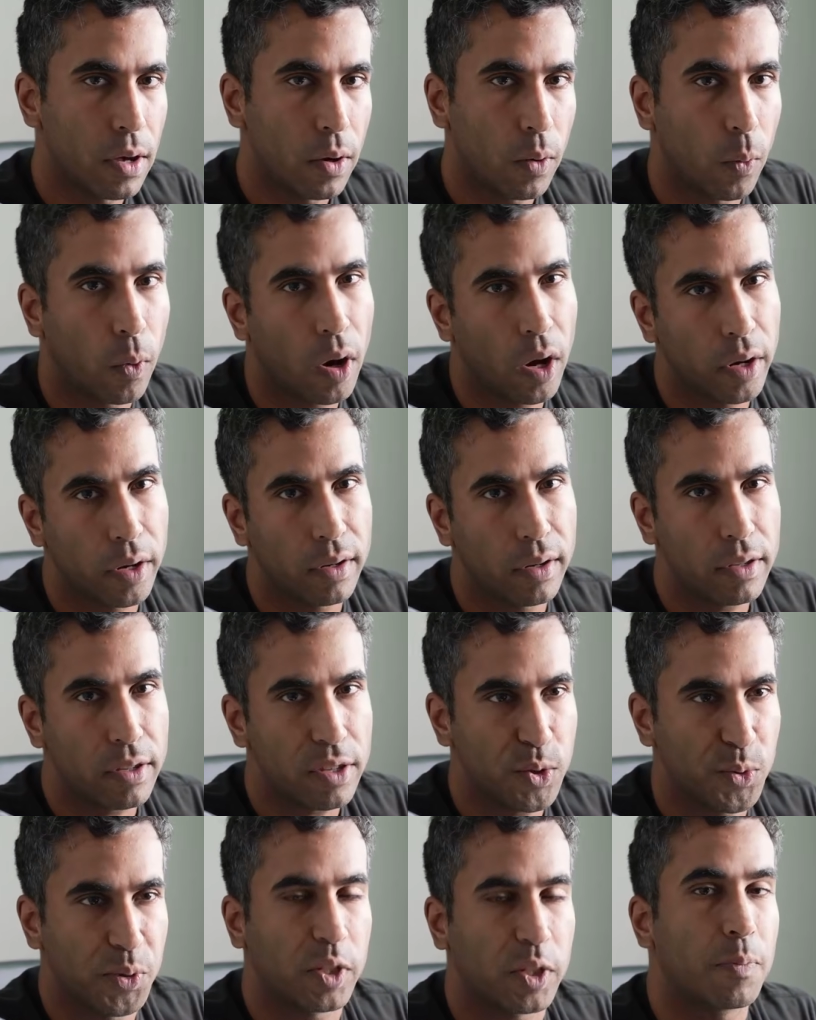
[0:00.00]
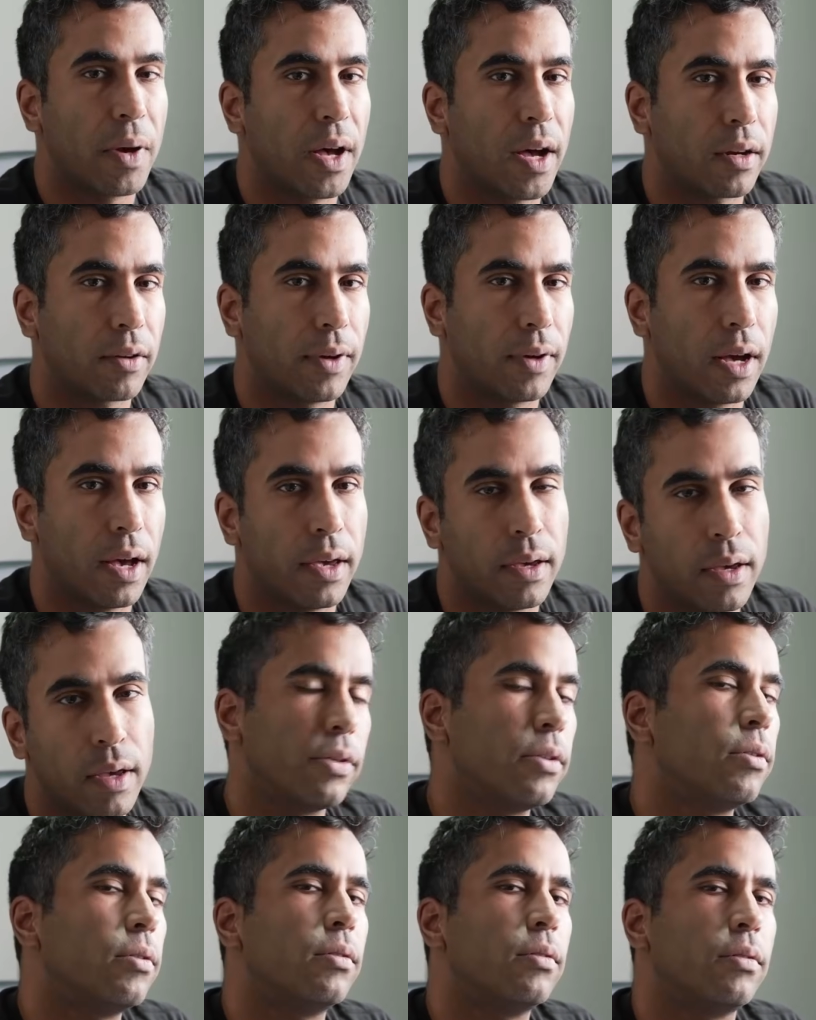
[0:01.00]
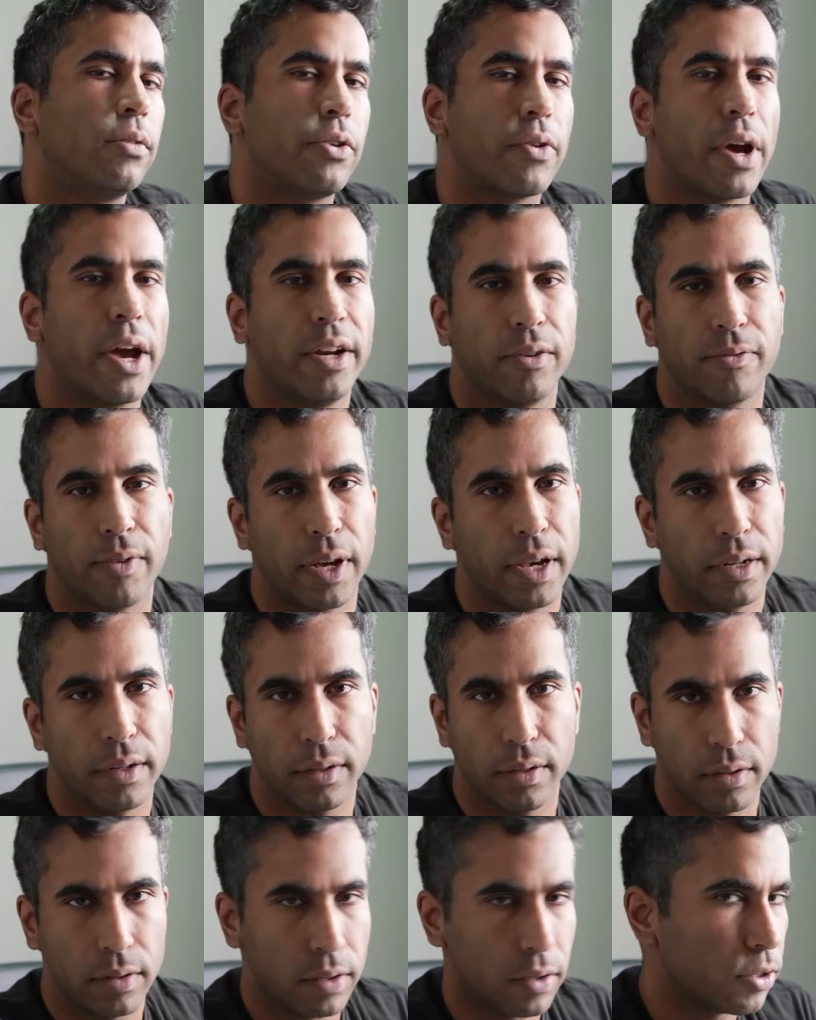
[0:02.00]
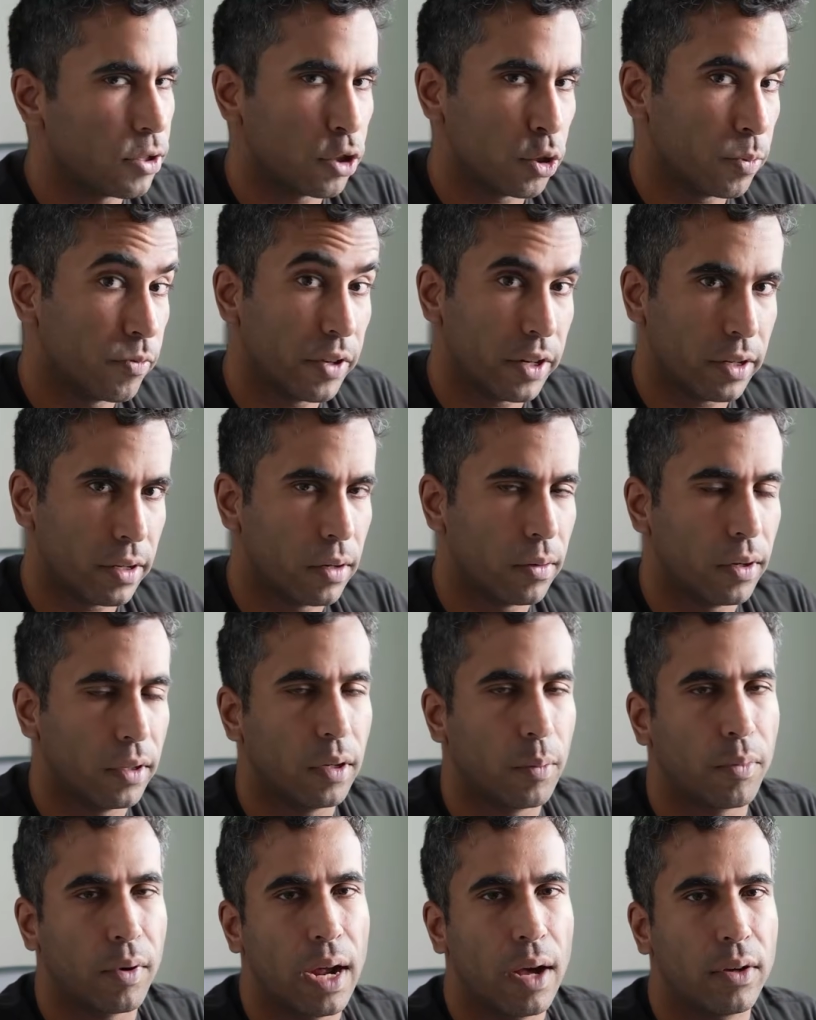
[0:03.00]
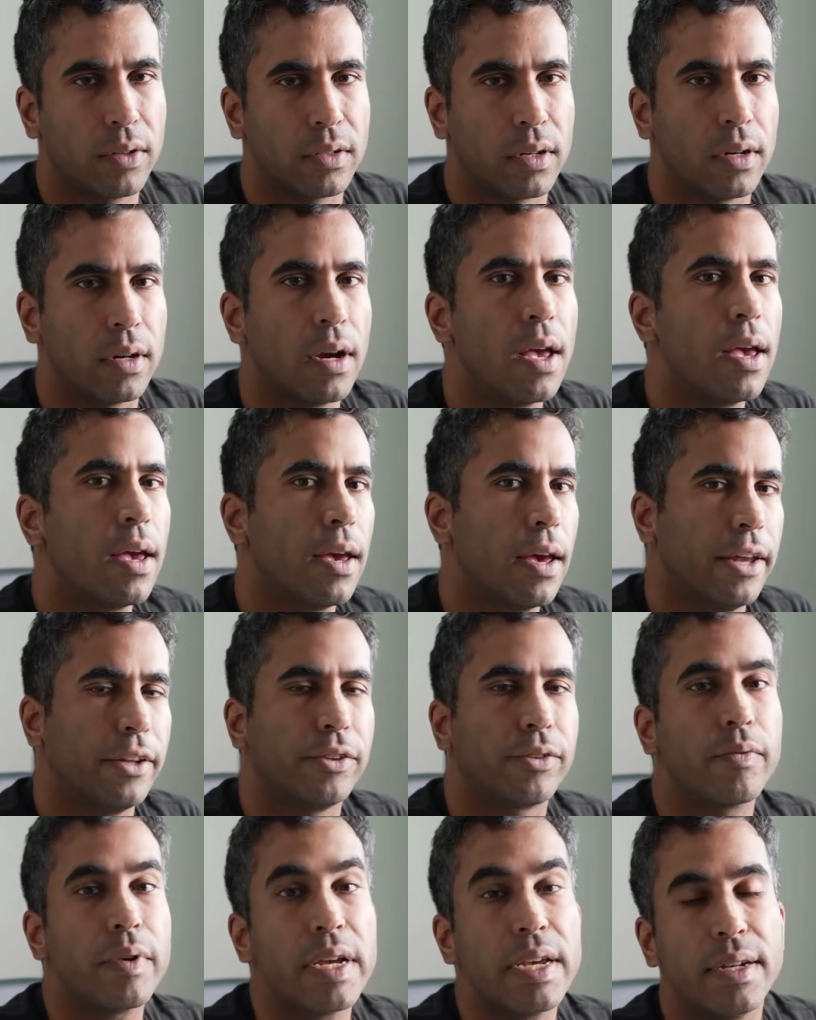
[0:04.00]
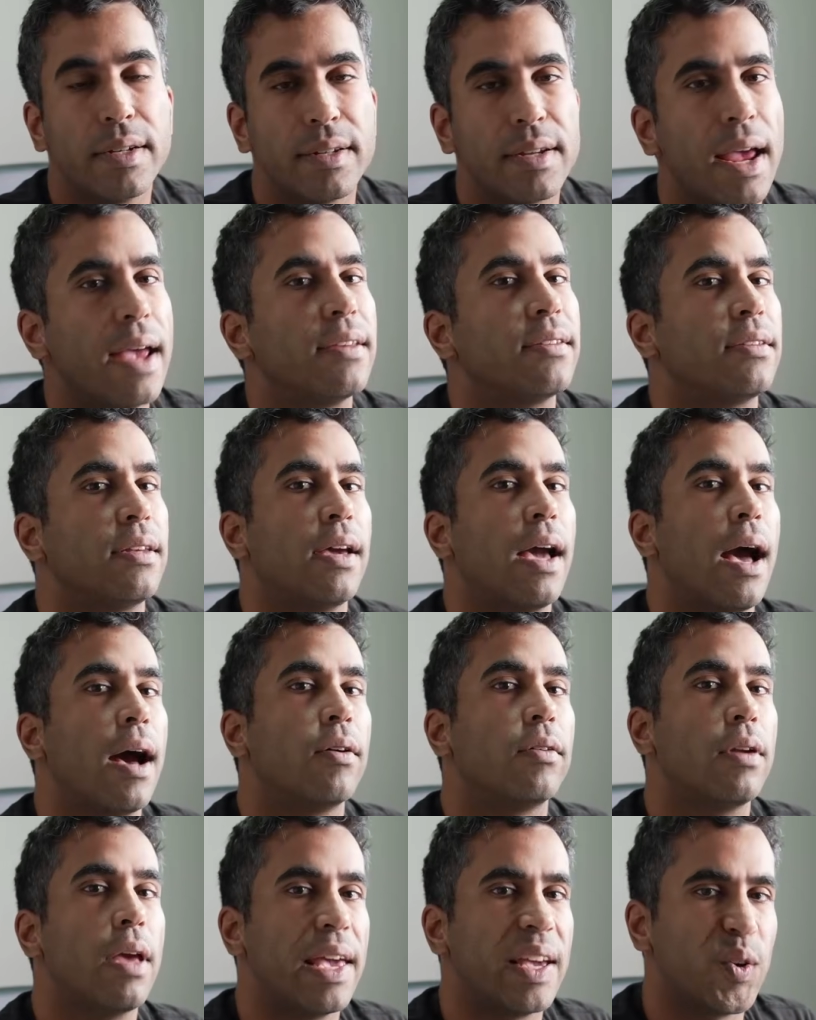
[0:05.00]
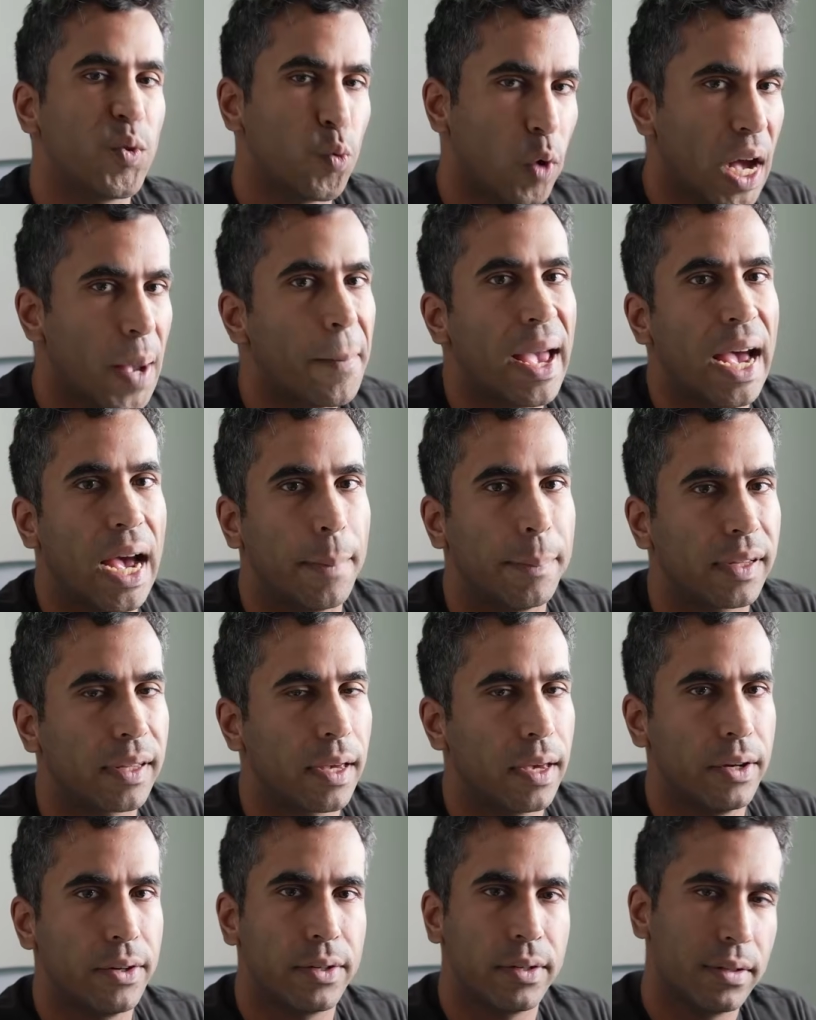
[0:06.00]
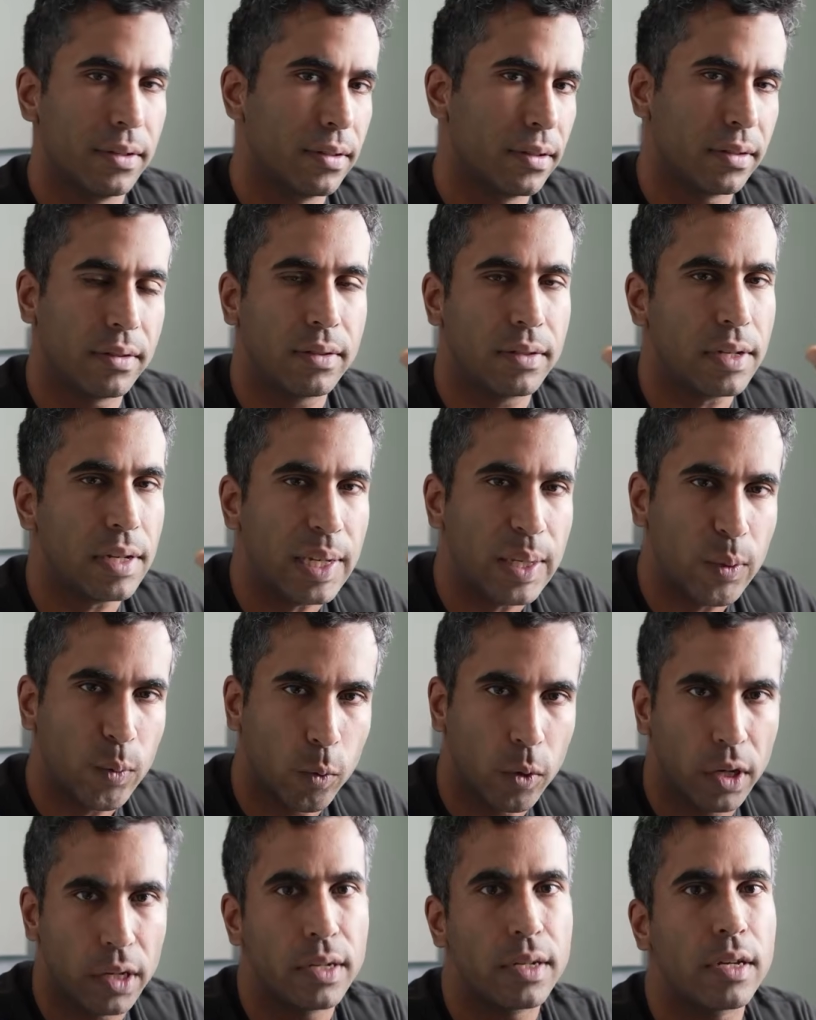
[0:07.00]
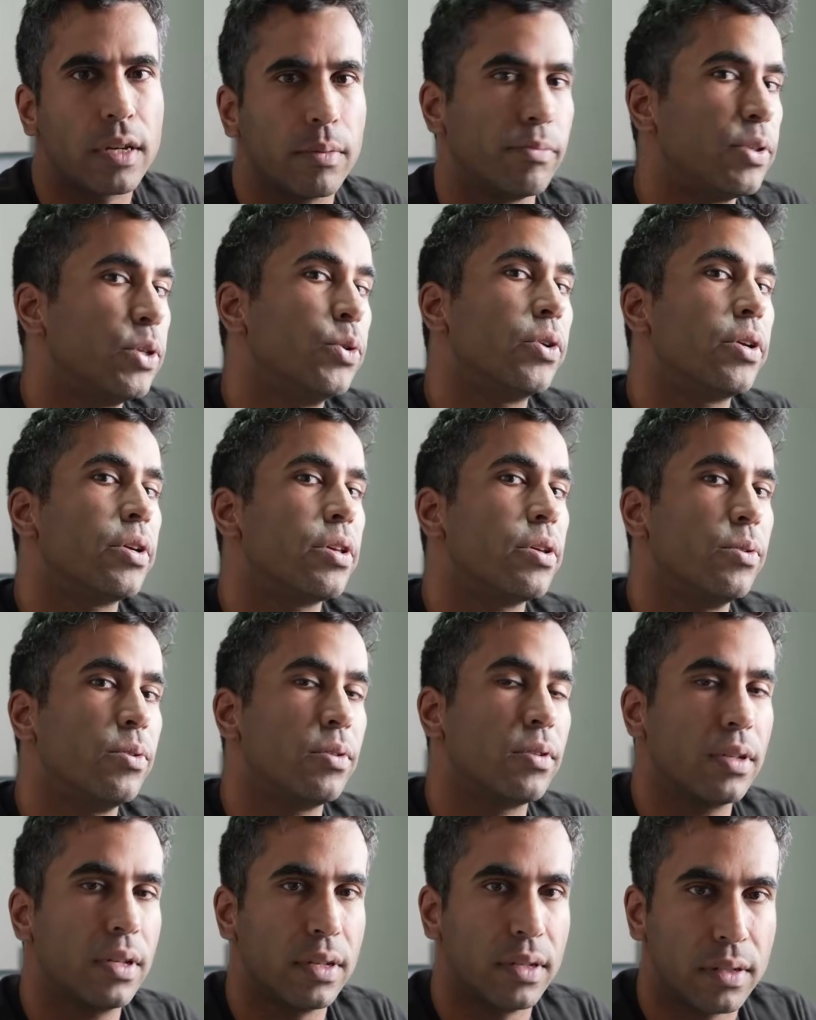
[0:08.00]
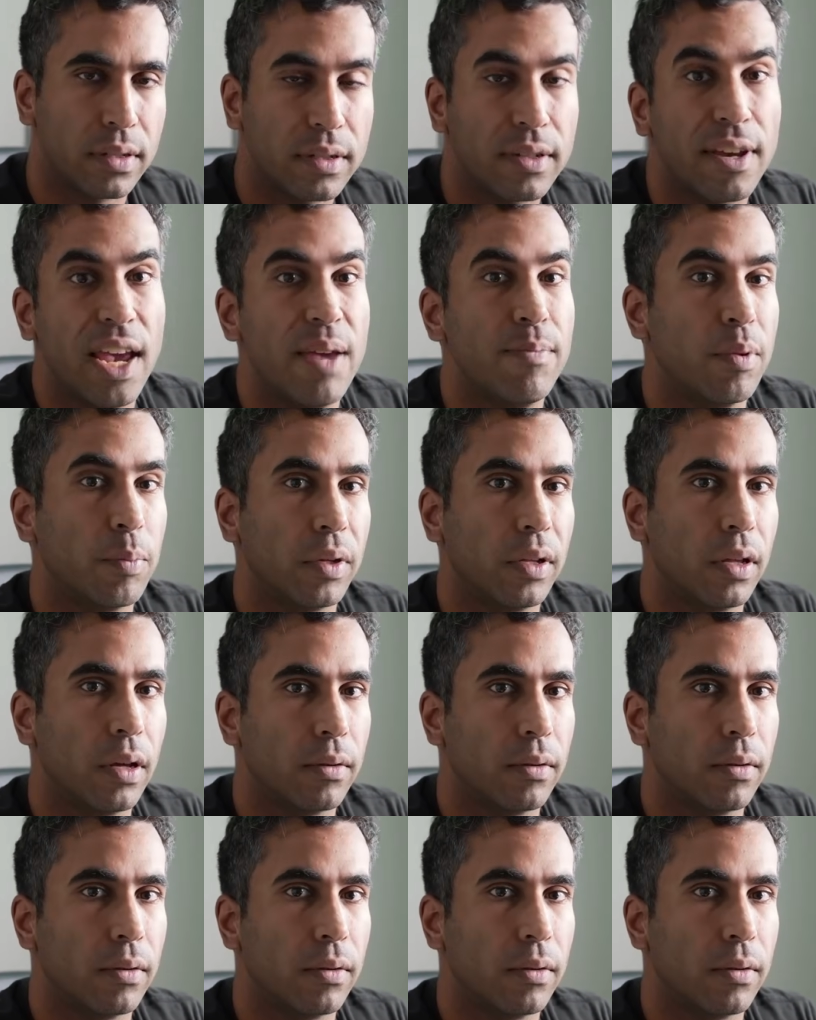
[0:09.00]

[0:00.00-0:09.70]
1, using Spotify. 2, trying to find a YouTube video in the browser. And 3, testing out a web application to see what computer use is capable